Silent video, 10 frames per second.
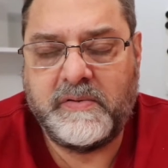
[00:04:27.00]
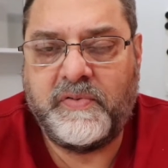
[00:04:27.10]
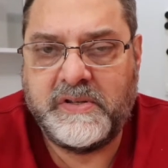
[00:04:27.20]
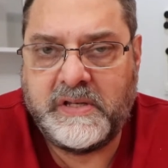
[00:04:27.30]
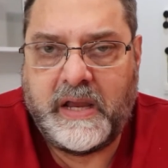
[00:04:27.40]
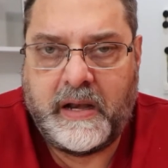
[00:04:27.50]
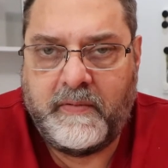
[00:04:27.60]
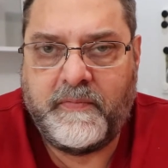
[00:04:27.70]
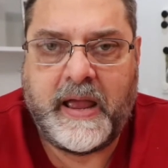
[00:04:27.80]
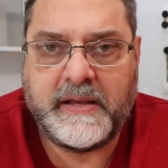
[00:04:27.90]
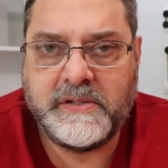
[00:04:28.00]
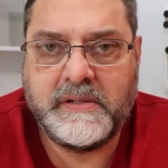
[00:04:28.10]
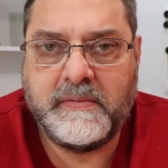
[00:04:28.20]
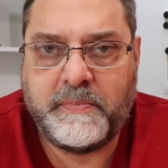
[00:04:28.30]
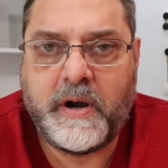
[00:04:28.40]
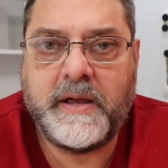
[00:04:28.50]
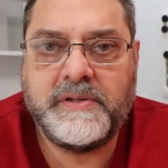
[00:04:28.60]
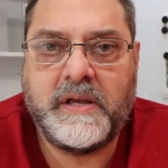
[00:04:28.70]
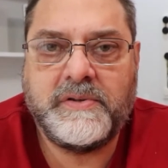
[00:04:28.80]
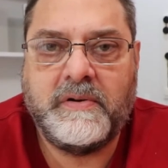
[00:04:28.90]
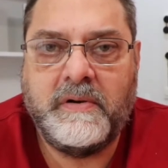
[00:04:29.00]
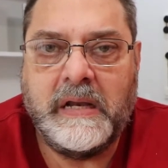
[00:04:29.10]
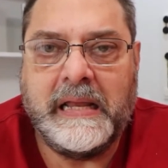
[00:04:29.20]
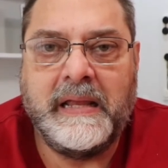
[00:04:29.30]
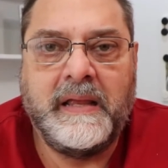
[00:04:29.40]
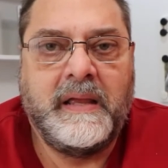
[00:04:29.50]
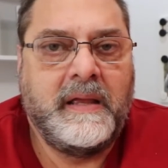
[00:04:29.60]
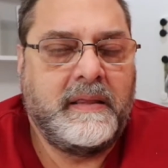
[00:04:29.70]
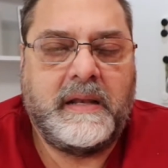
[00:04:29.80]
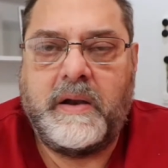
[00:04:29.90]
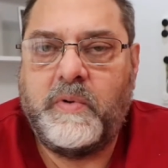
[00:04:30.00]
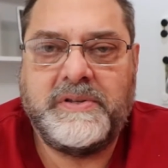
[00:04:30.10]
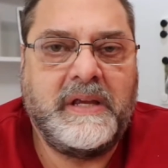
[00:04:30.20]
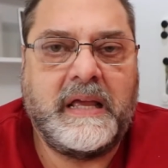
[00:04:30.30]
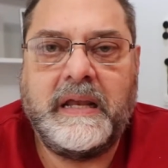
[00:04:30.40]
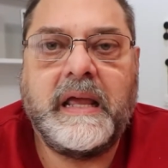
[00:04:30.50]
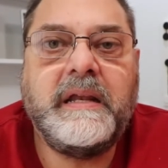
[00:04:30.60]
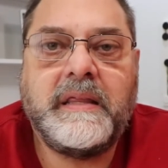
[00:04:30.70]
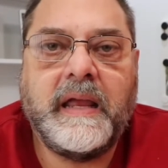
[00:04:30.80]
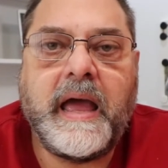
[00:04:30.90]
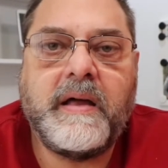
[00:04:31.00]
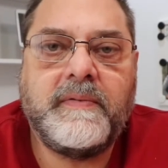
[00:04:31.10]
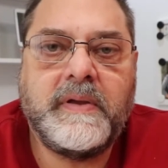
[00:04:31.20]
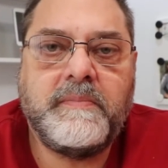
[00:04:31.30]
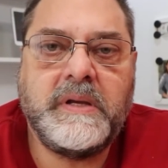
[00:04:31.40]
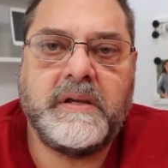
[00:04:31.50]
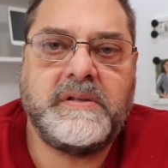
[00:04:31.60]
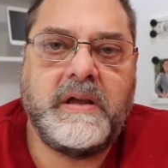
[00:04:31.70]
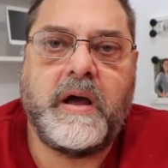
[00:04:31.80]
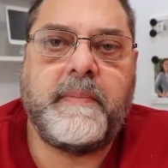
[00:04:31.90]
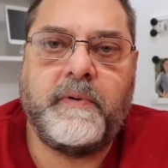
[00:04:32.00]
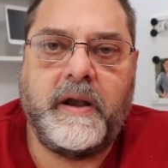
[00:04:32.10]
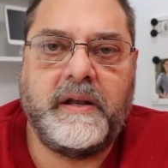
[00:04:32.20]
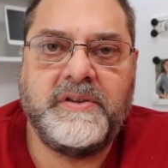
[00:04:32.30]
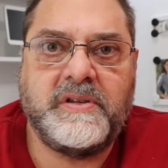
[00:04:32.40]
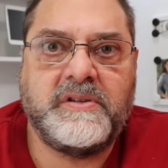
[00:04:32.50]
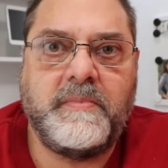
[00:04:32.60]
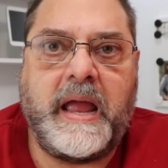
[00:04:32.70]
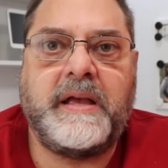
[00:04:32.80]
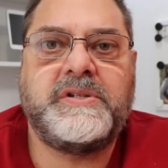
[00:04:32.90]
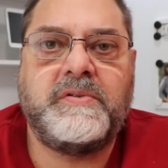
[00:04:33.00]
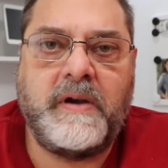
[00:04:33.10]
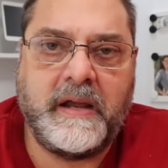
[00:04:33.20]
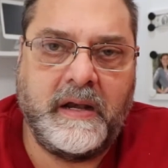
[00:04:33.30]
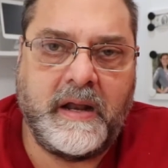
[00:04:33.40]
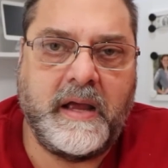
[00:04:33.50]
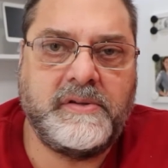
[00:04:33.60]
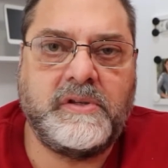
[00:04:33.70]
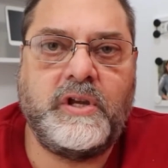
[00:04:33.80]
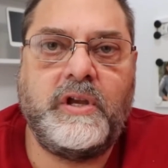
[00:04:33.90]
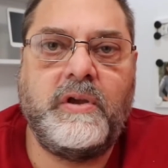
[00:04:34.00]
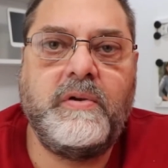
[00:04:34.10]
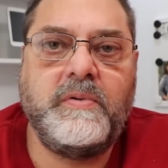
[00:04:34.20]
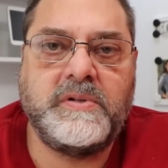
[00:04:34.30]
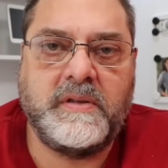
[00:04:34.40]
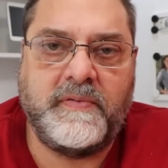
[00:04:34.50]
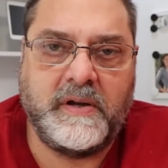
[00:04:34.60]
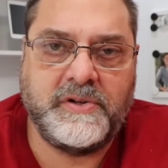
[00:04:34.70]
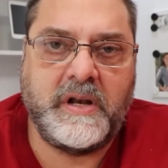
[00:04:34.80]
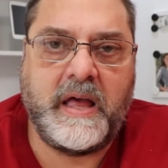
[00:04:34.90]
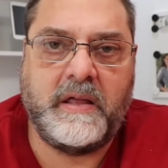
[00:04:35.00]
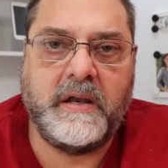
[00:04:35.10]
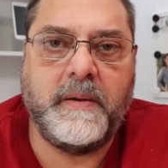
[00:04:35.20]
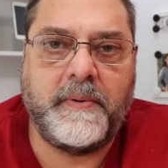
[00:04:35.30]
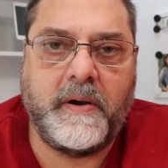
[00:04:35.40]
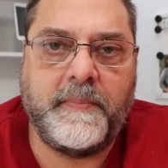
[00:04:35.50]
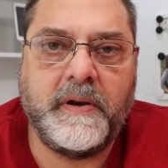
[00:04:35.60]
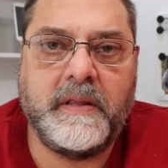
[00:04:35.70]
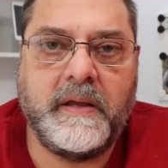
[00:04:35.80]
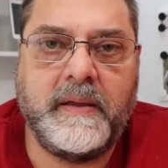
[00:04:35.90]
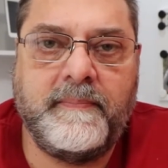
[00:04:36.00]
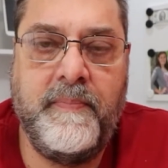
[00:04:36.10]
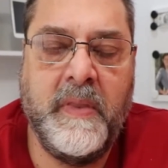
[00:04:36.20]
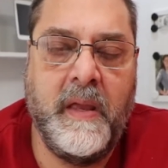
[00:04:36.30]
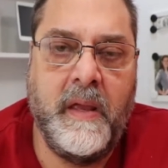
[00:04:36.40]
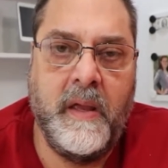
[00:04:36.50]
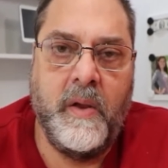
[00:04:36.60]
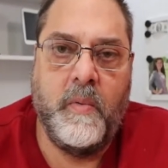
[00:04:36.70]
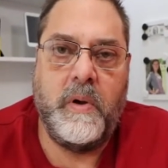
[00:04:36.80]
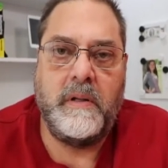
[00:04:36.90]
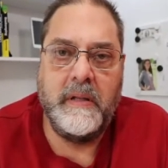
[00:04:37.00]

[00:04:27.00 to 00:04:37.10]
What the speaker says: sophisticated, fast processor that I wasn't getting anything out of it because the operating system has to recognize it to use the functionality appropriately. Well,